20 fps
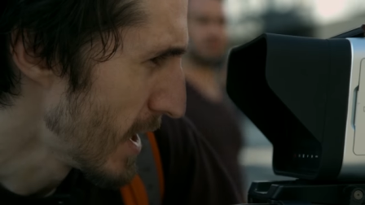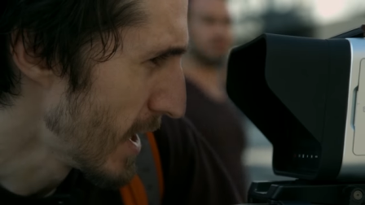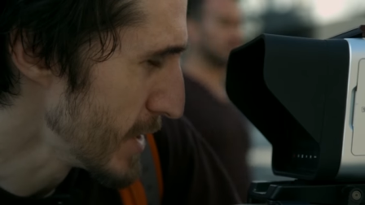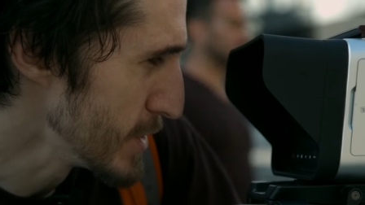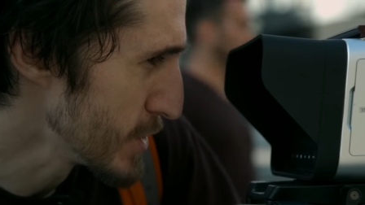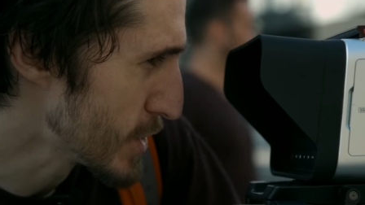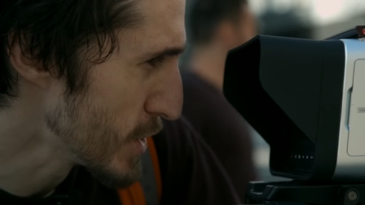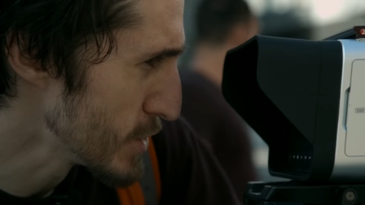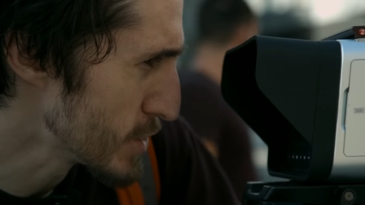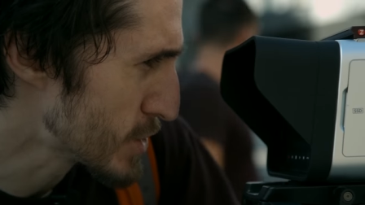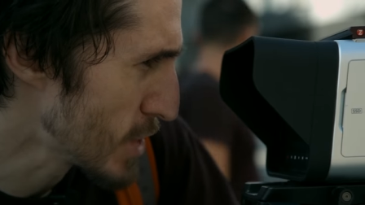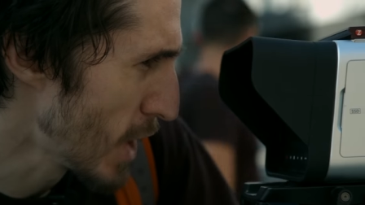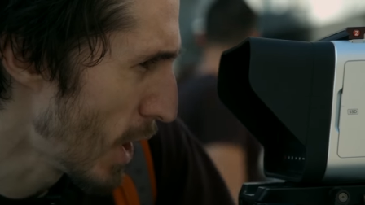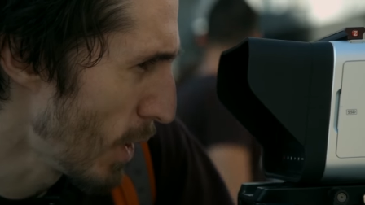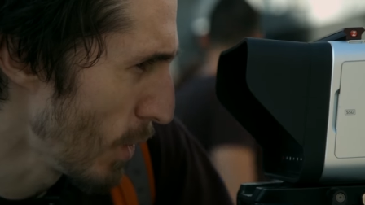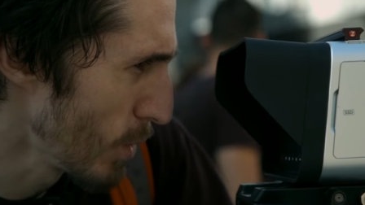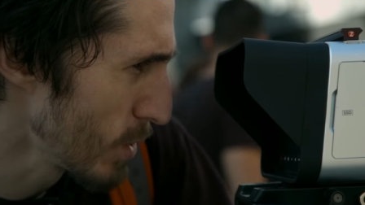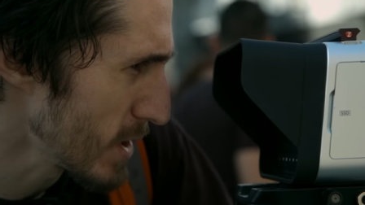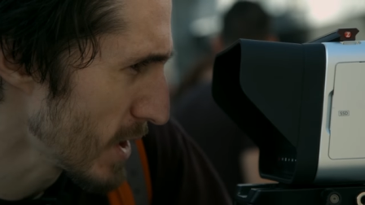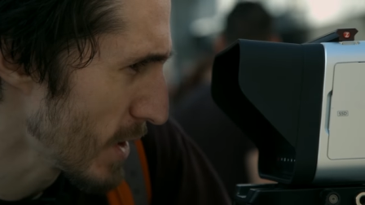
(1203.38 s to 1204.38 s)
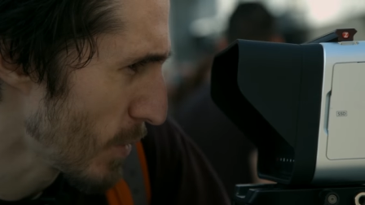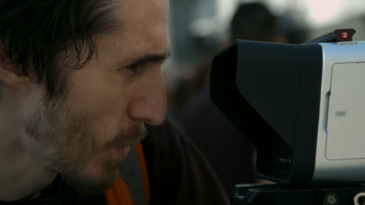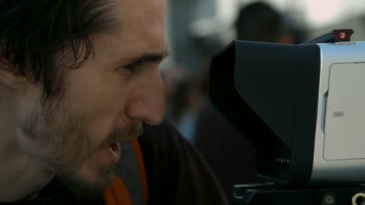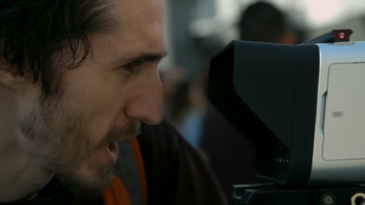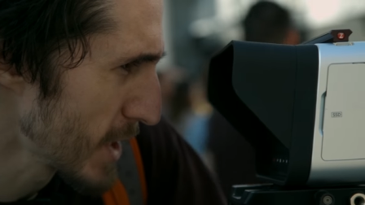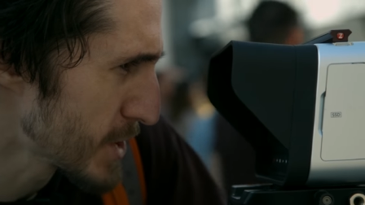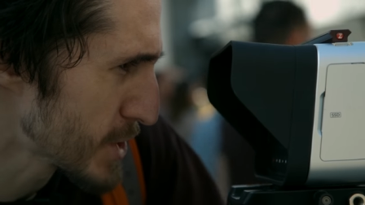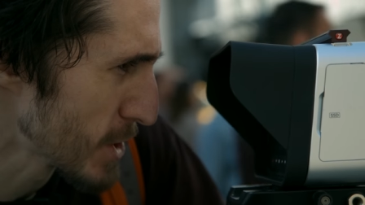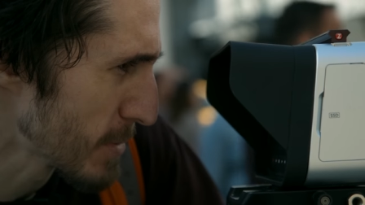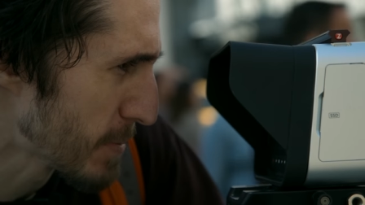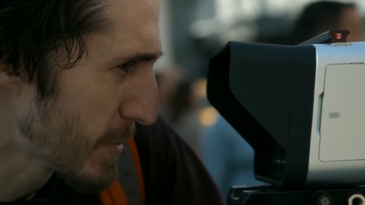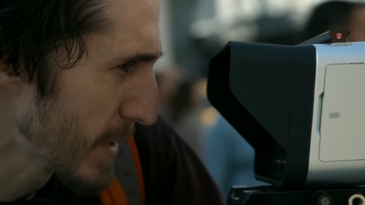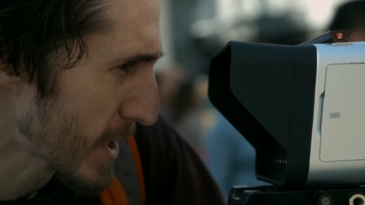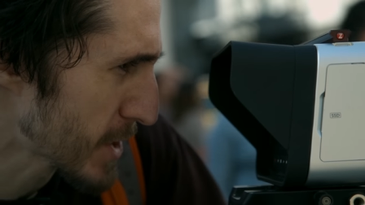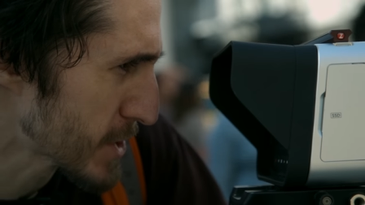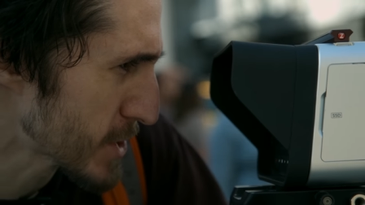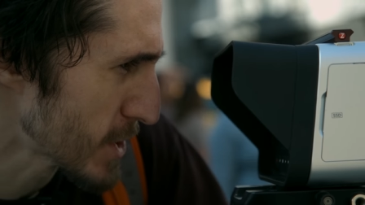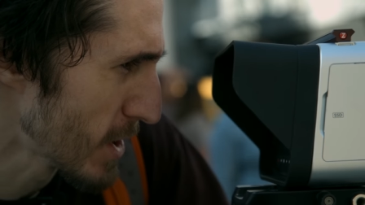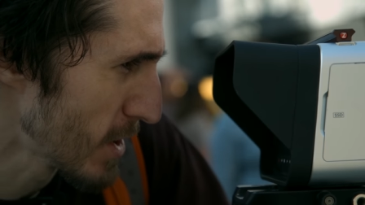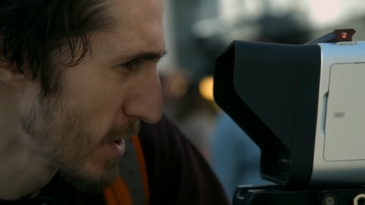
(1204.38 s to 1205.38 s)
You can totally watch your
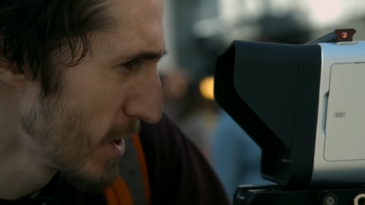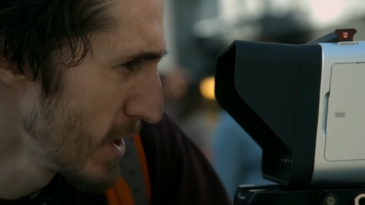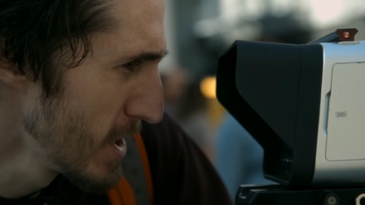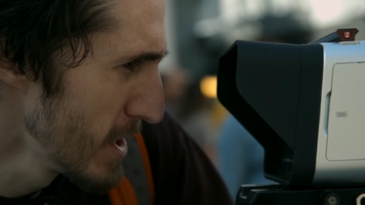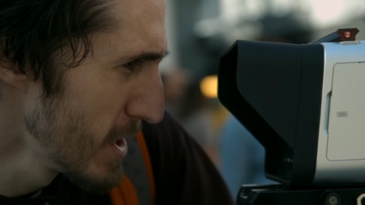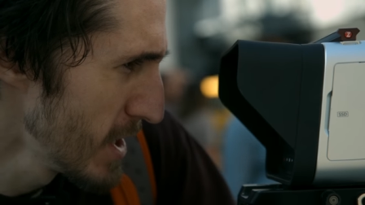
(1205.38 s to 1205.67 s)
picture,